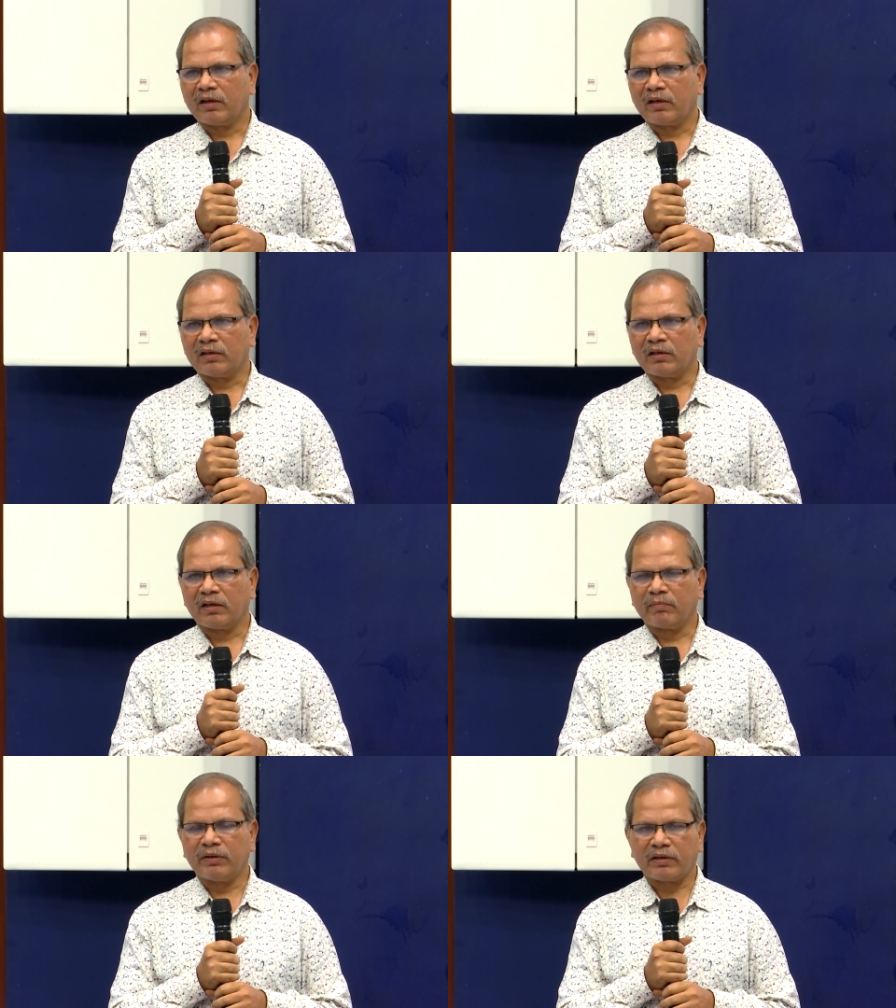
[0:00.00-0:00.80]
I
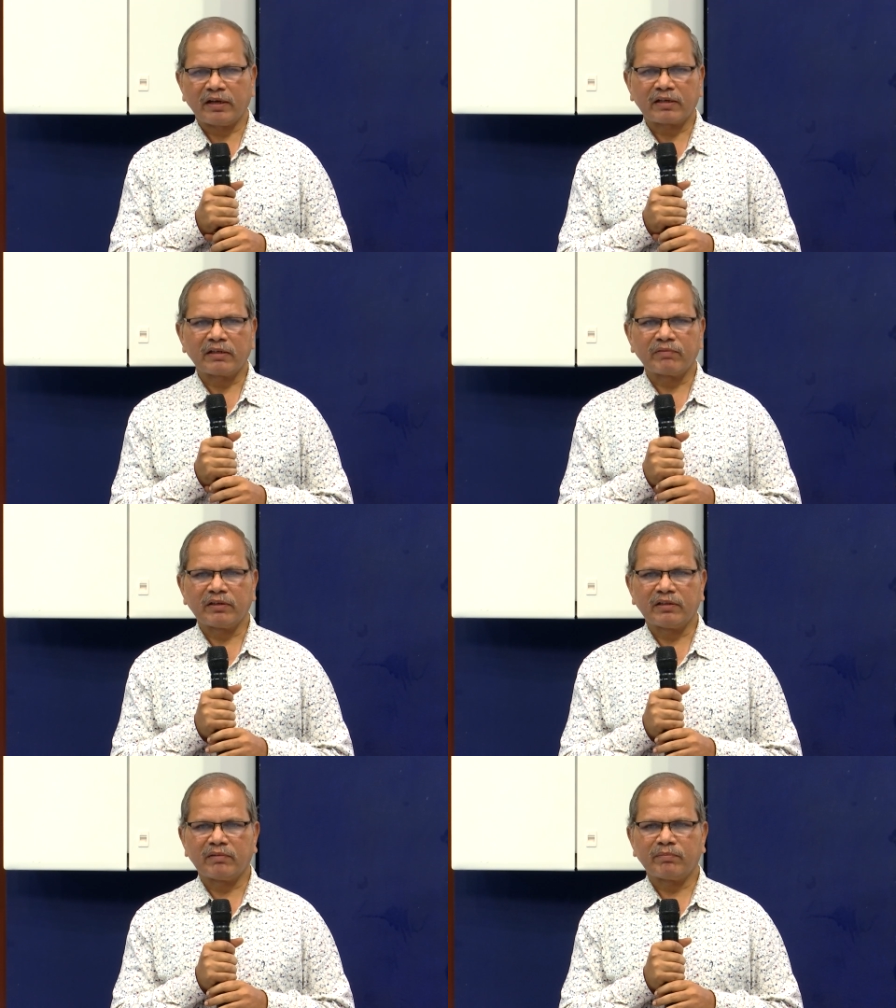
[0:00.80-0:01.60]
am interacting
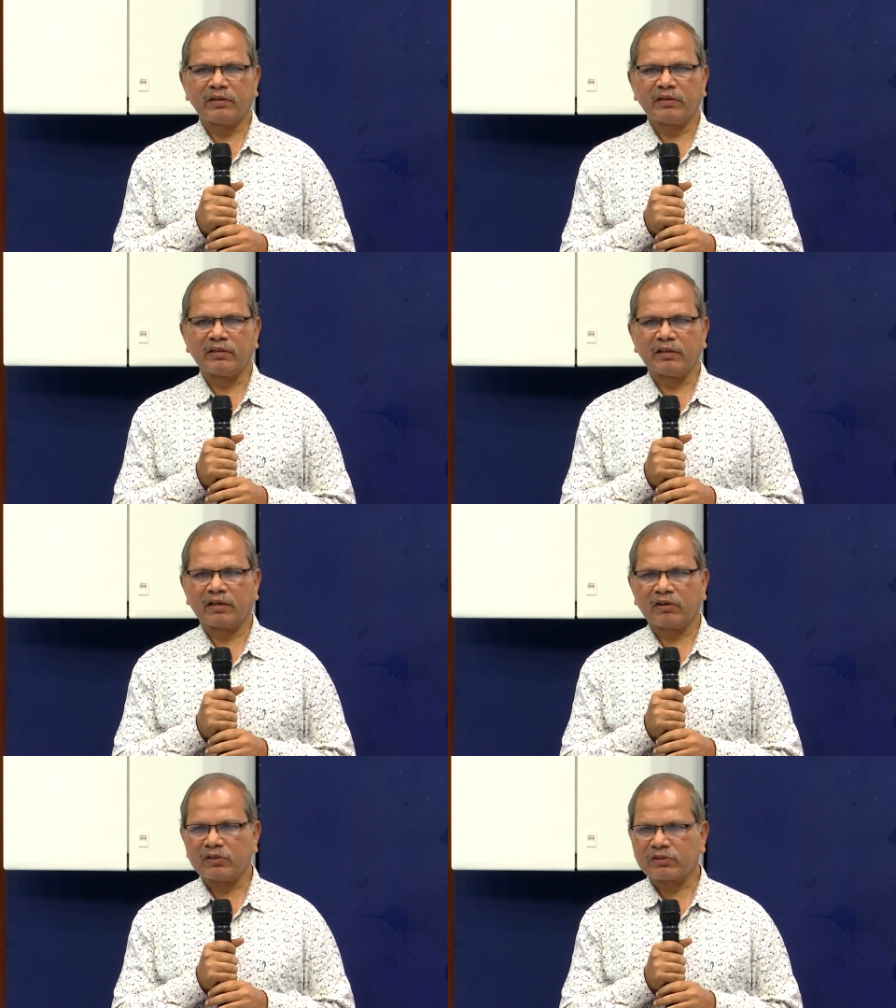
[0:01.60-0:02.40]
with them, and they
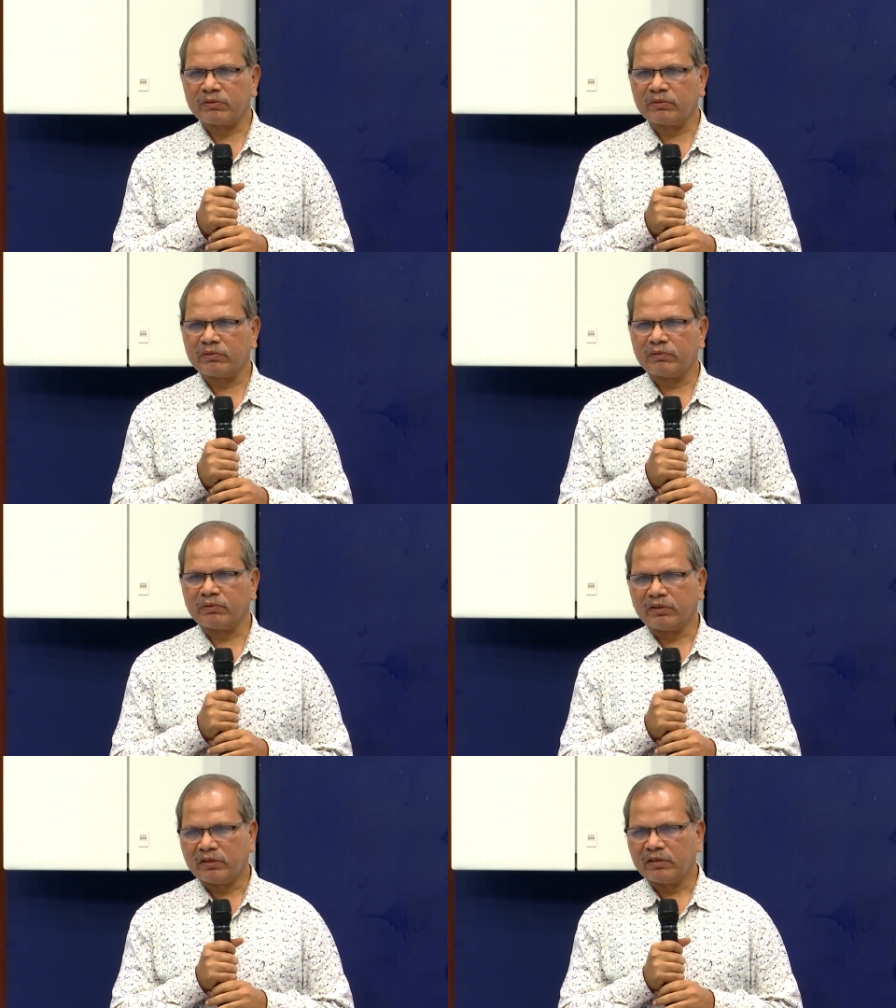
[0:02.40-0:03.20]
are also
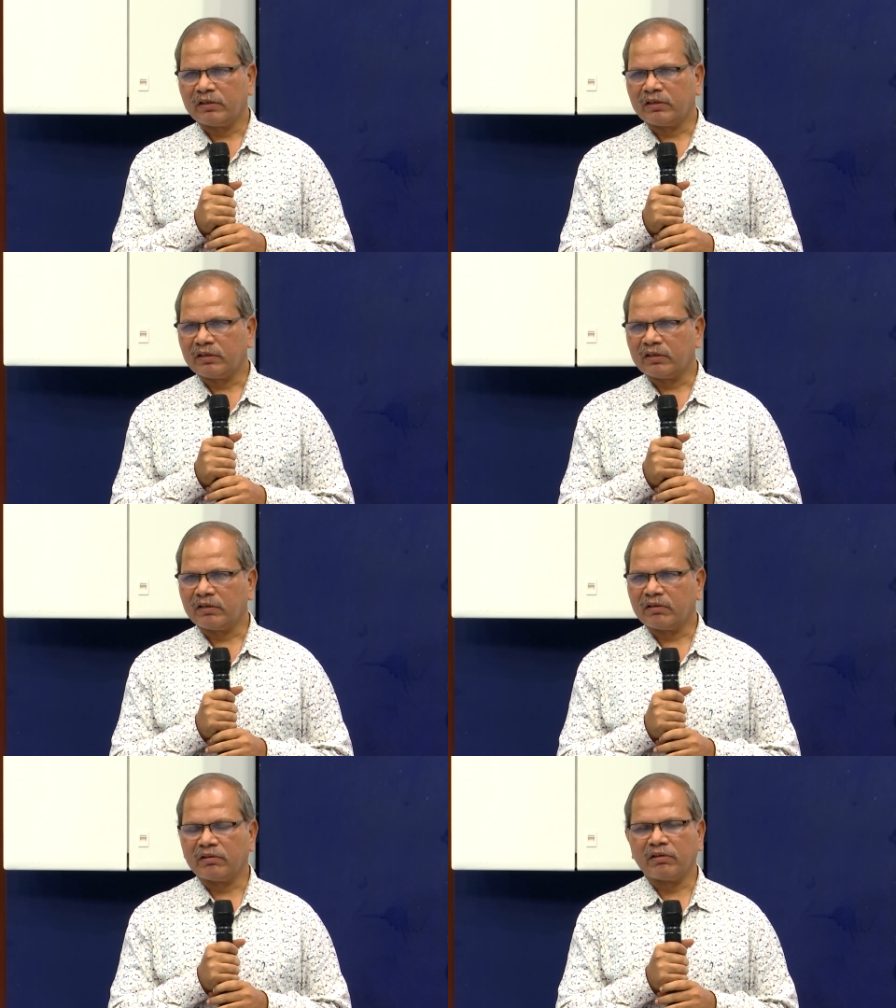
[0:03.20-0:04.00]

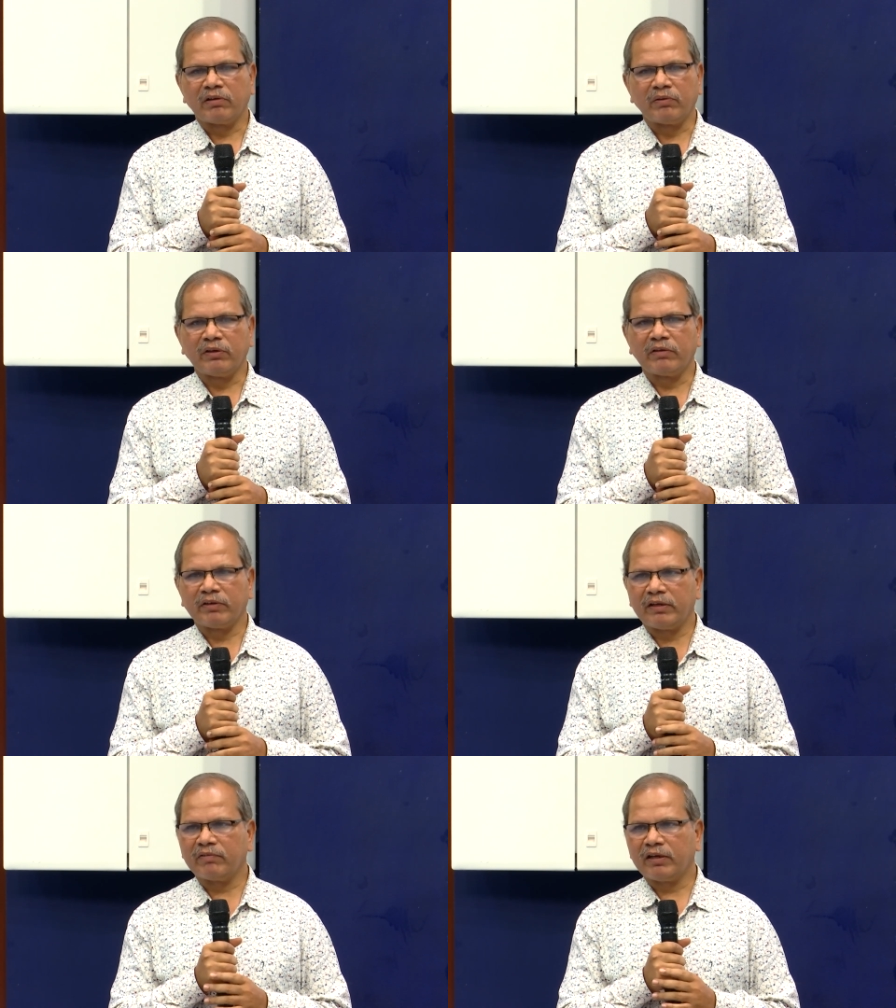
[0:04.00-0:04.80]
doing
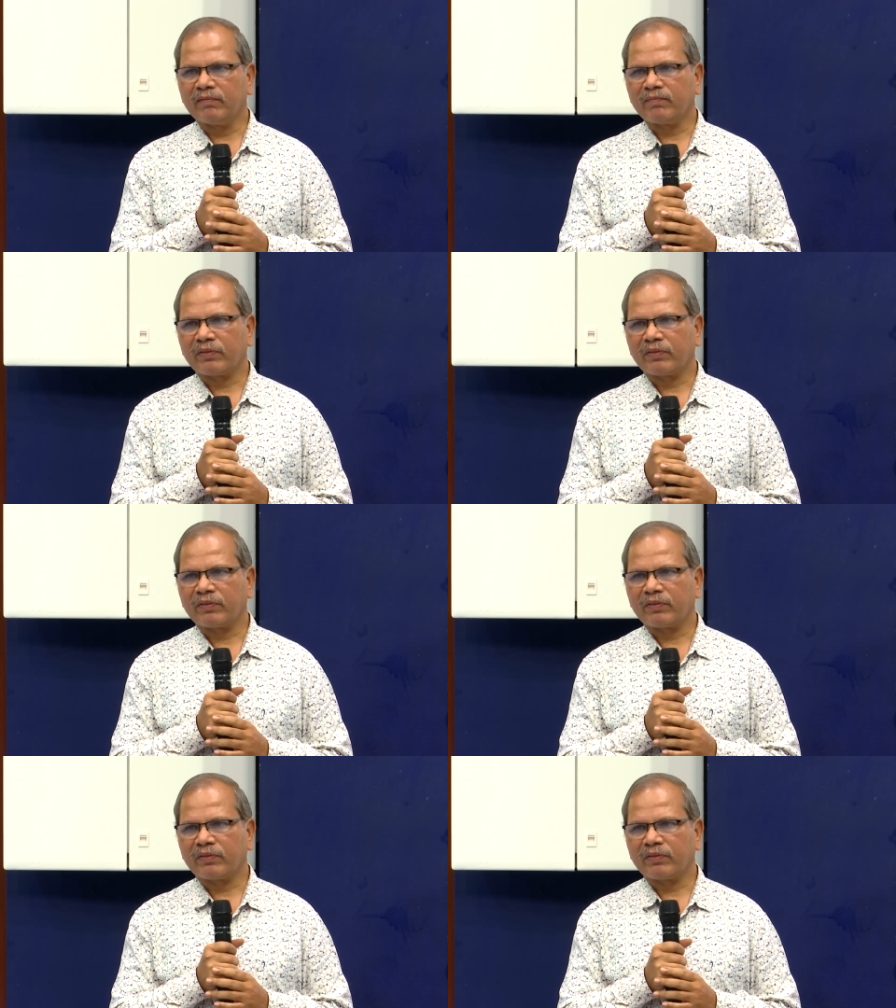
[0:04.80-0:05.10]
very well.